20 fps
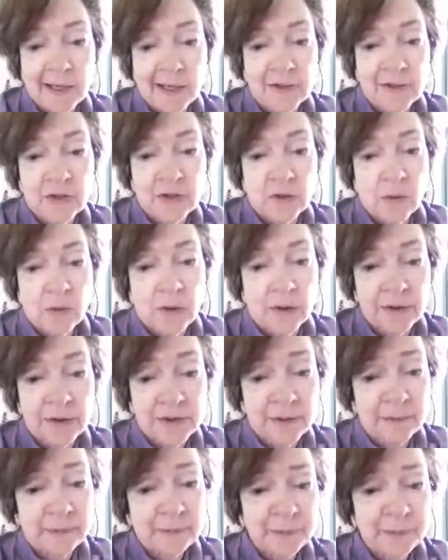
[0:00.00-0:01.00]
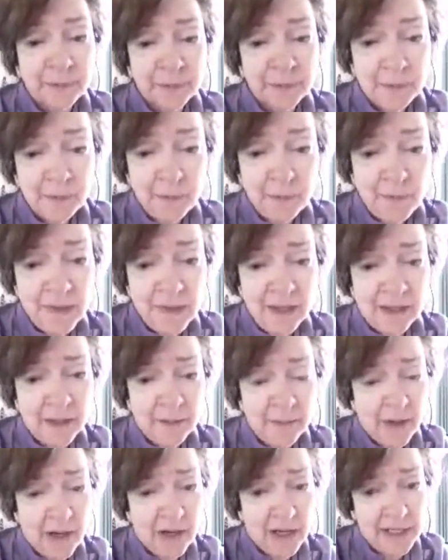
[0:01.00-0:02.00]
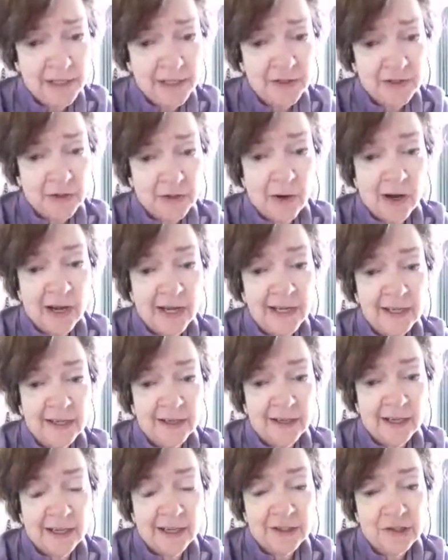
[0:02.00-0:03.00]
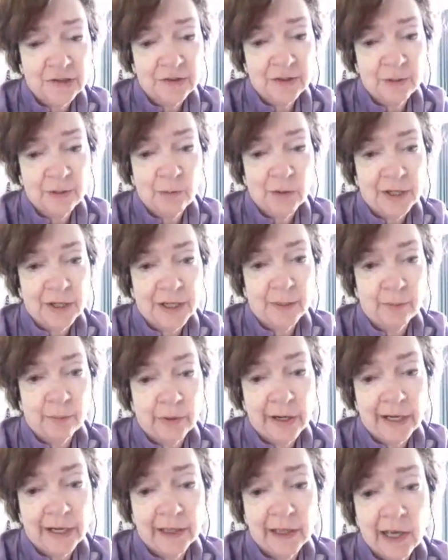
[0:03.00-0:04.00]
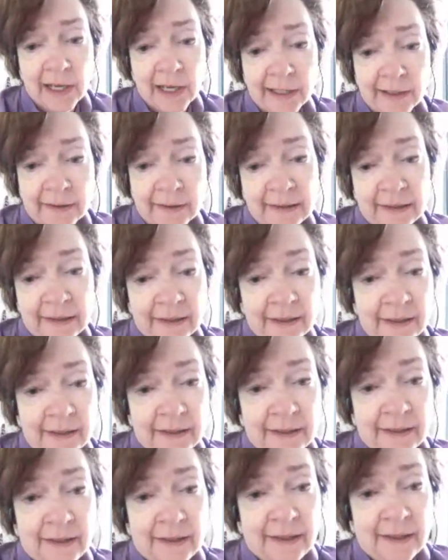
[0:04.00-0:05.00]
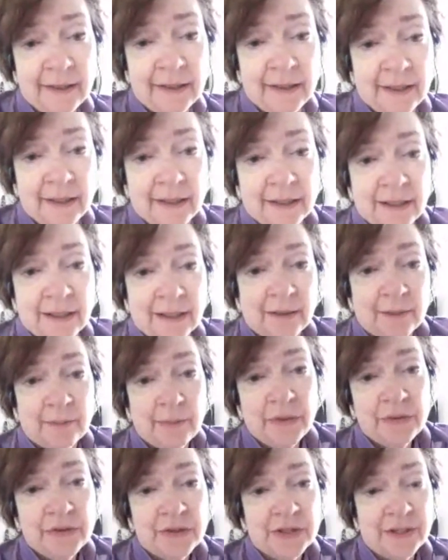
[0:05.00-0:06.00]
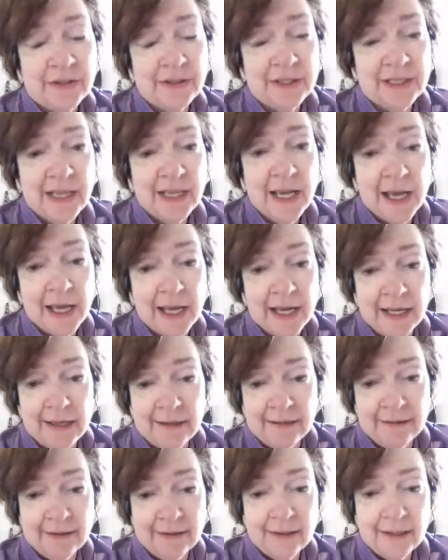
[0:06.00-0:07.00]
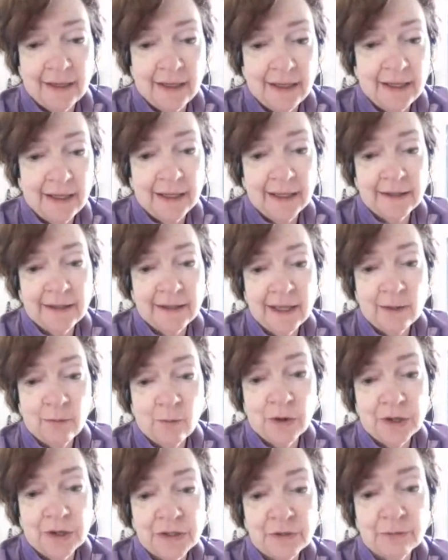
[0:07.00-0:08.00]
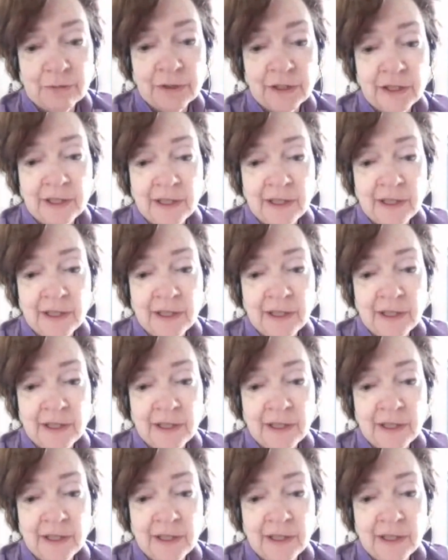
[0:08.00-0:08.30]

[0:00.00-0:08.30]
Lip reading: doors in mine so I can actually work in bright light most of the day. And that works really